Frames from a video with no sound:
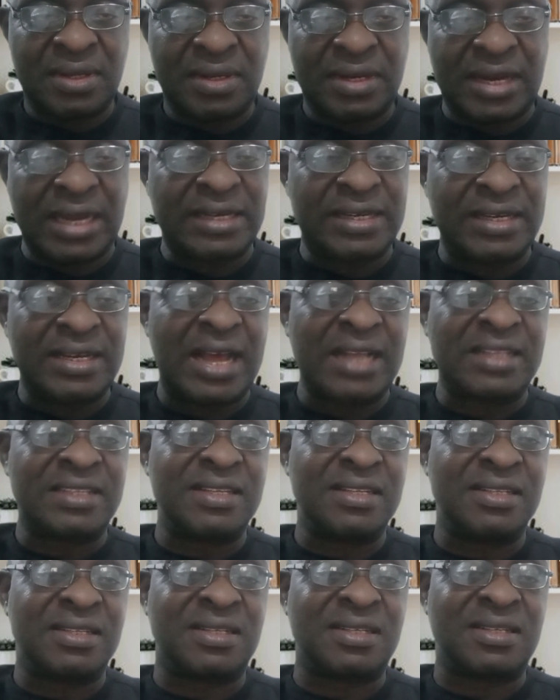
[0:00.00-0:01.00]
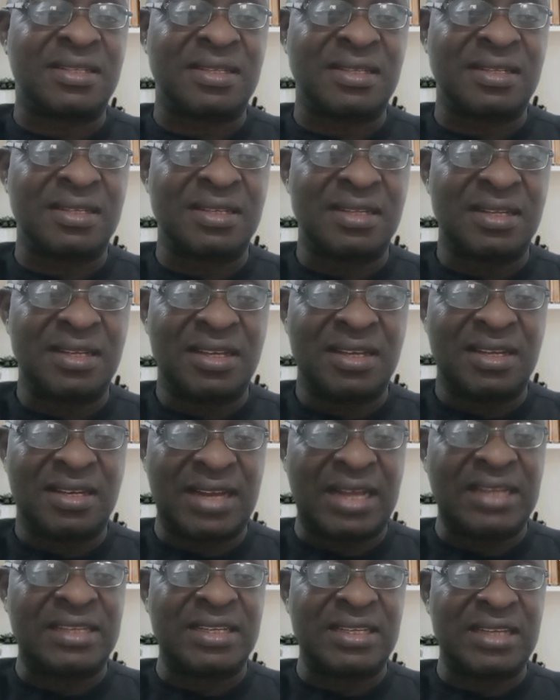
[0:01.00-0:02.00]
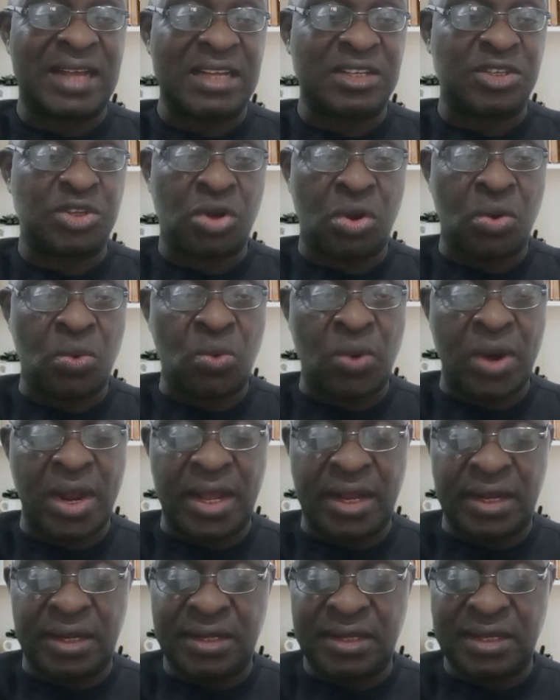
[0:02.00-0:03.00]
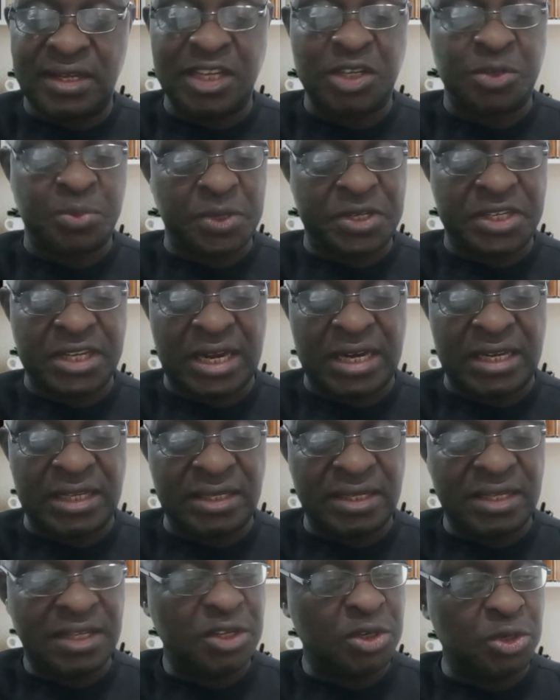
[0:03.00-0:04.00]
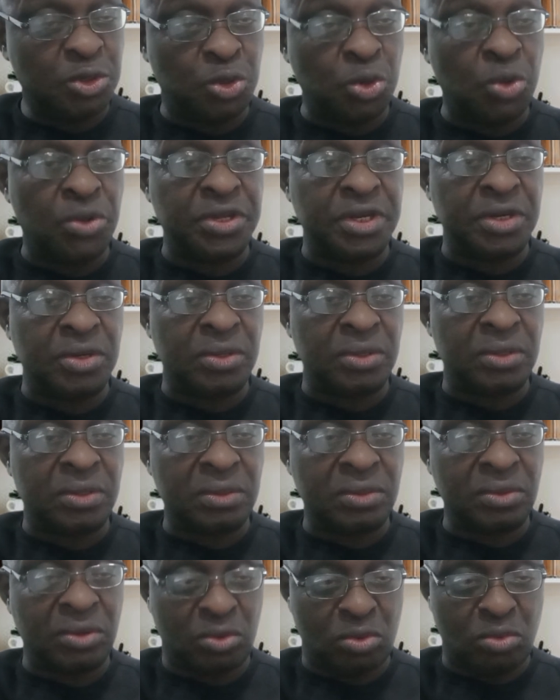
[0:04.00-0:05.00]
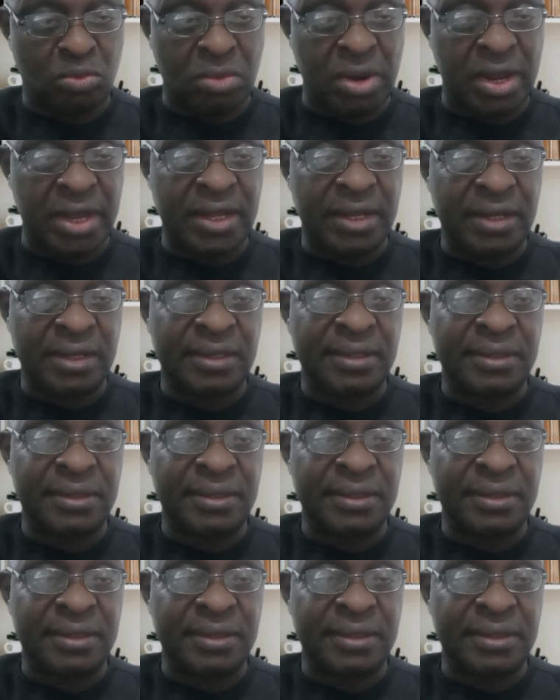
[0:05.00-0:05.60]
that he has done well, especially Doyin Okupe.